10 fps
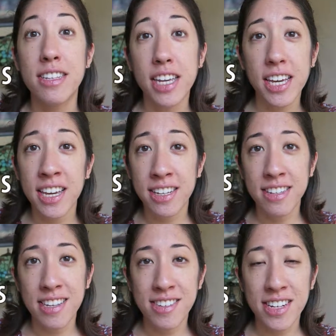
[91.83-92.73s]
D,
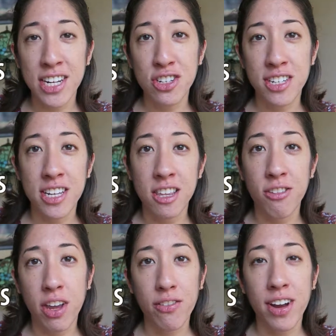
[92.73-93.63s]

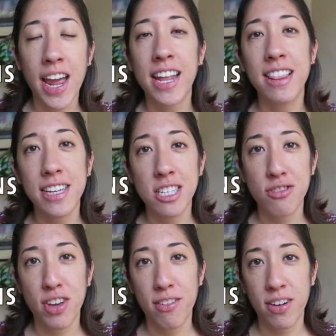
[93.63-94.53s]
destinations, favorite and
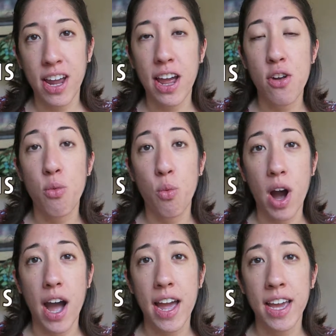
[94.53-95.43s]
least favorite, and
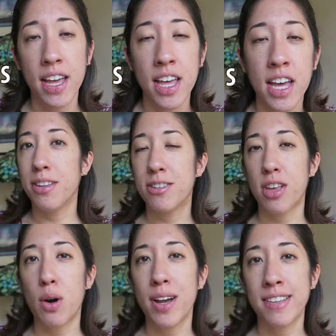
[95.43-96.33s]
why. This is
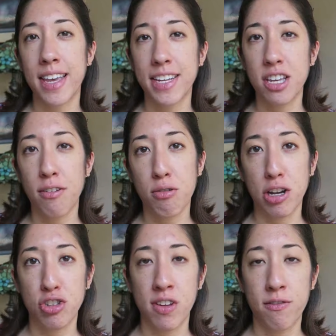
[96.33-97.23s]
always a tough
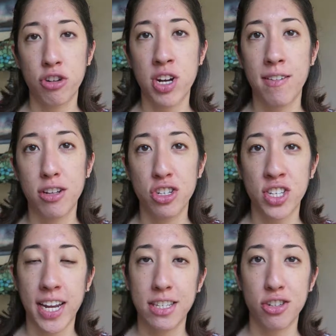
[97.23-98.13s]
question for travelers
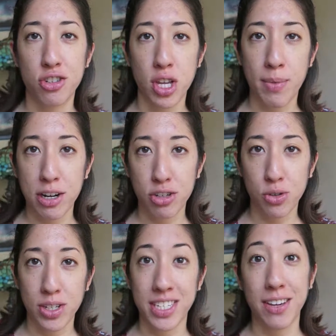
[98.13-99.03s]
to answer, so I'm actually
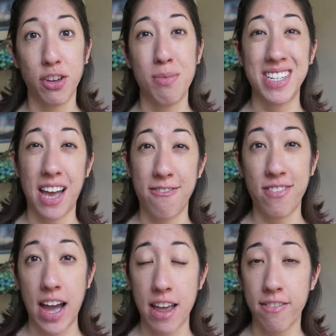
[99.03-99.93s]
going to give you my top
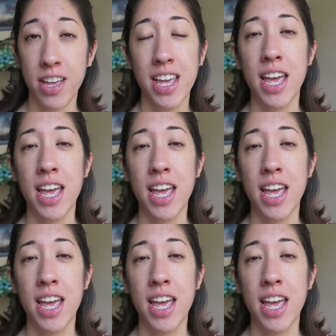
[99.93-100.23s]
5.